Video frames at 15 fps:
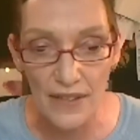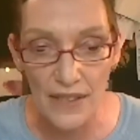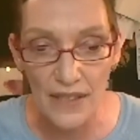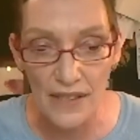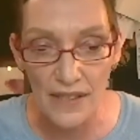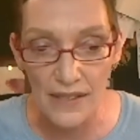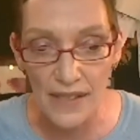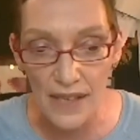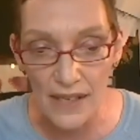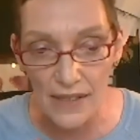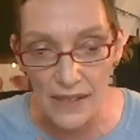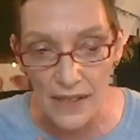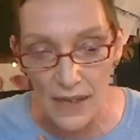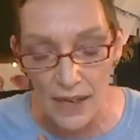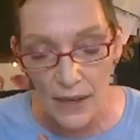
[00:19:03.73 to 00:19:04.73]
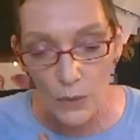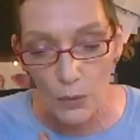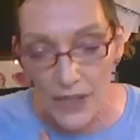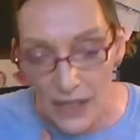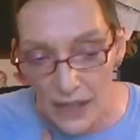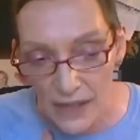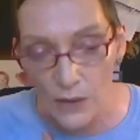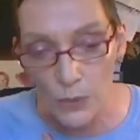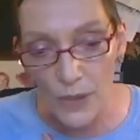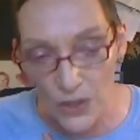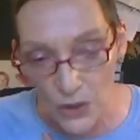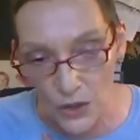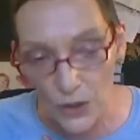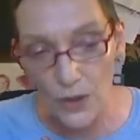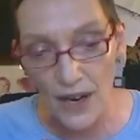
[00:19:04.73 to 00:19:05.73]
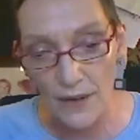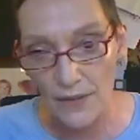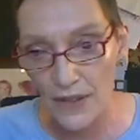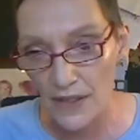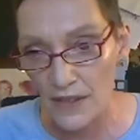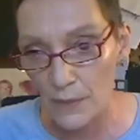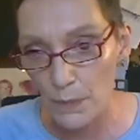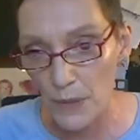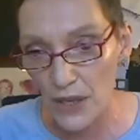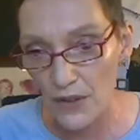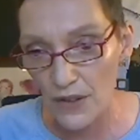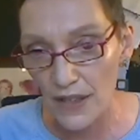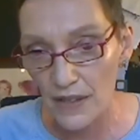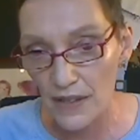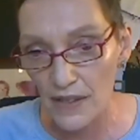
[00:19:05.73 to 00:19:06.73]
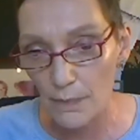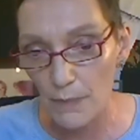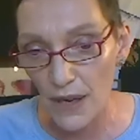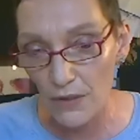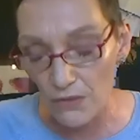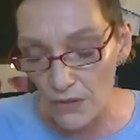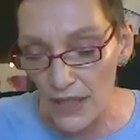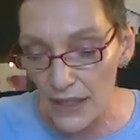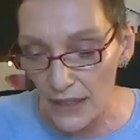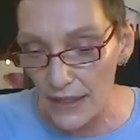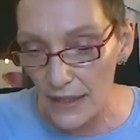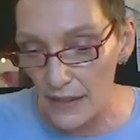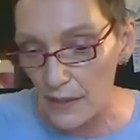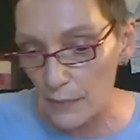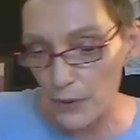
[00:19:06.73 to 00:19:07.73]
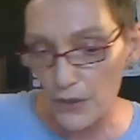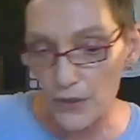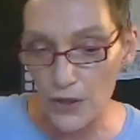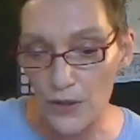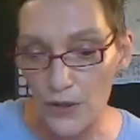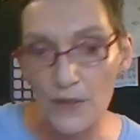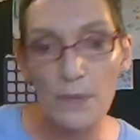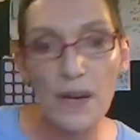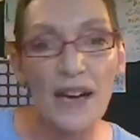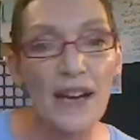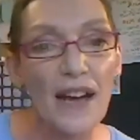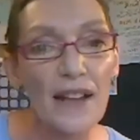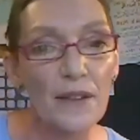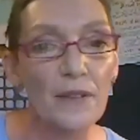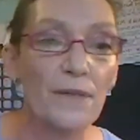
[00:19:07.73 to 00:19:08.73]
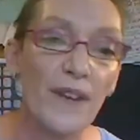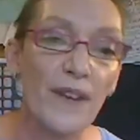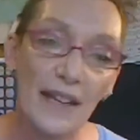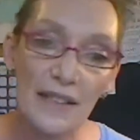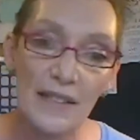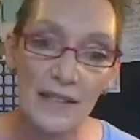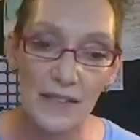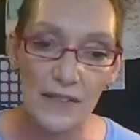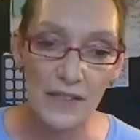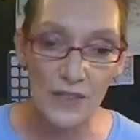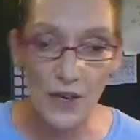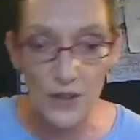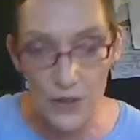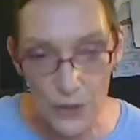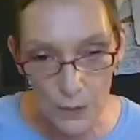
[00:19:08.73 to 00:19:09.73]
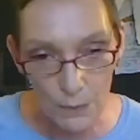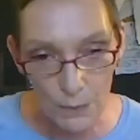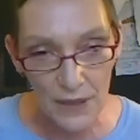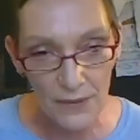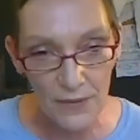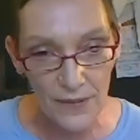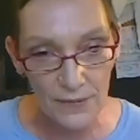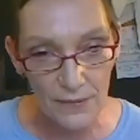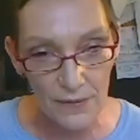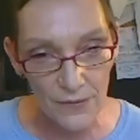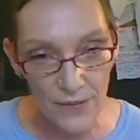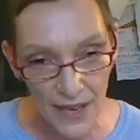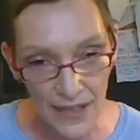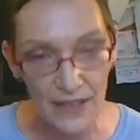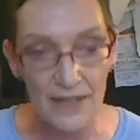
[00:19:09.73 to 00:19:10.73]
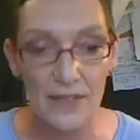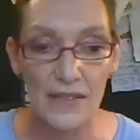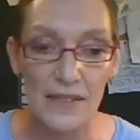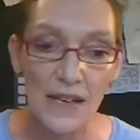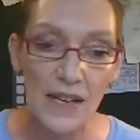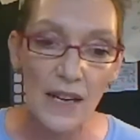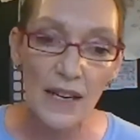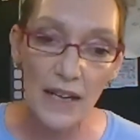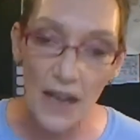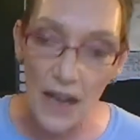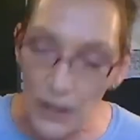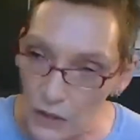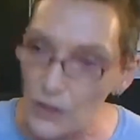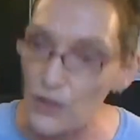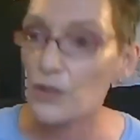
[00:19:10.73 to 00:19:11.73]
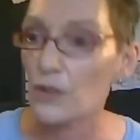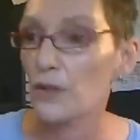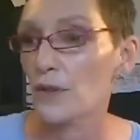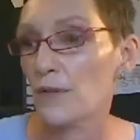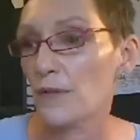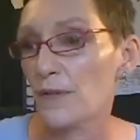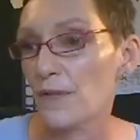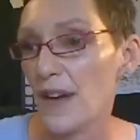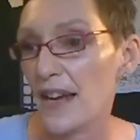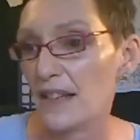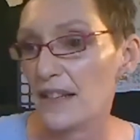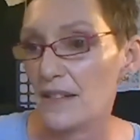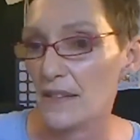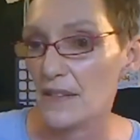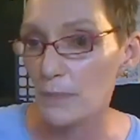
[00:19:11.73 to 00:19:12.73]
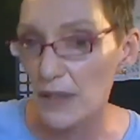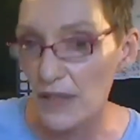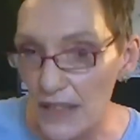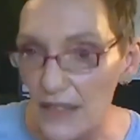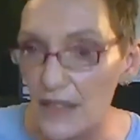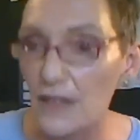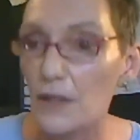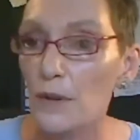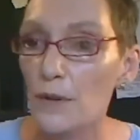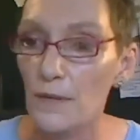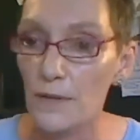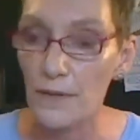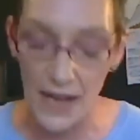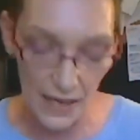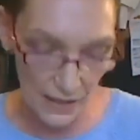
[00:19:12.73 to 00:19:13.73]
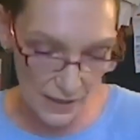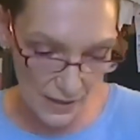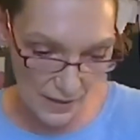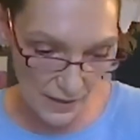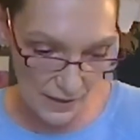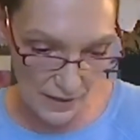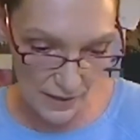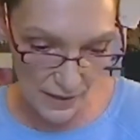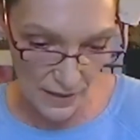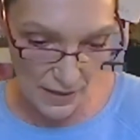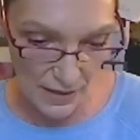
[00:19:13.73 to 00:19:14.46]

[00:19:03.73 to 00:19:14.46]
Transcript: It says, well, yes, we do have experience, but really it's produced by other factors, social factors, cultural factors, political factors.